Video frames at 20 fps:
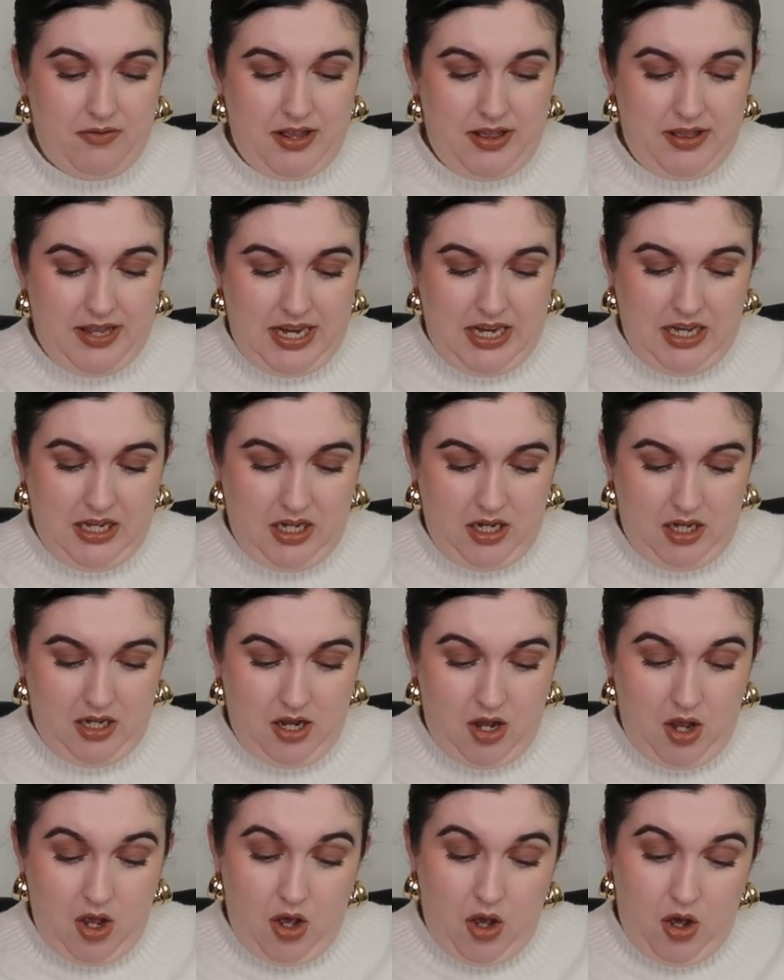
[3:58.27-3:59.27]
I think,
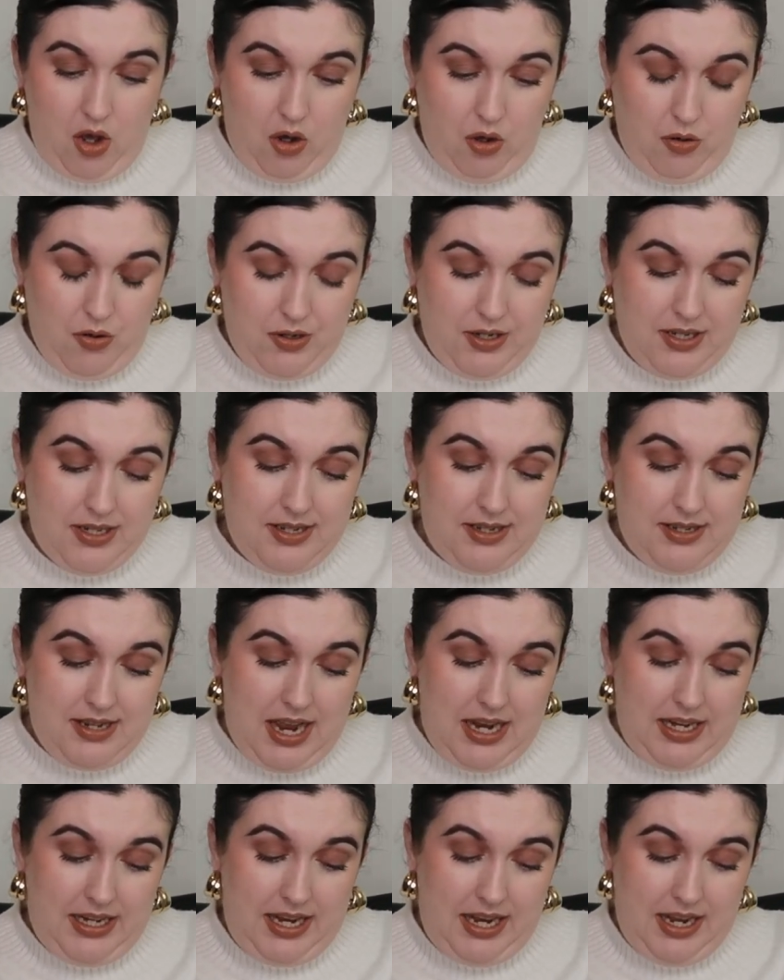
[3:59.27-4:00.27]
or you can
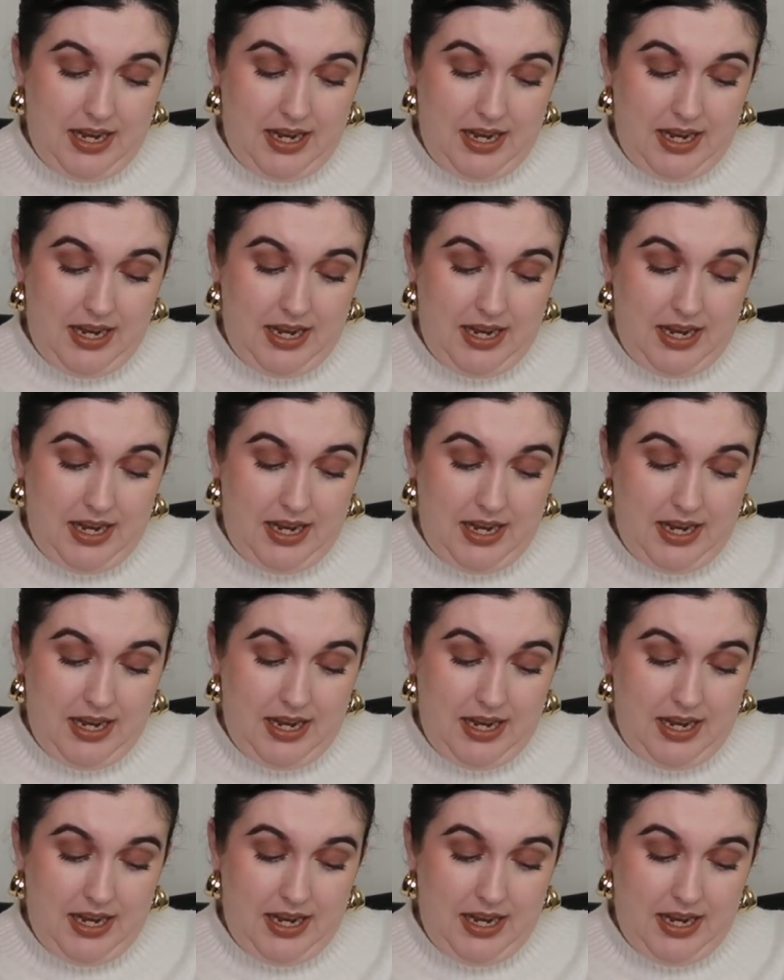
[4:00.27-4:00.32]
stack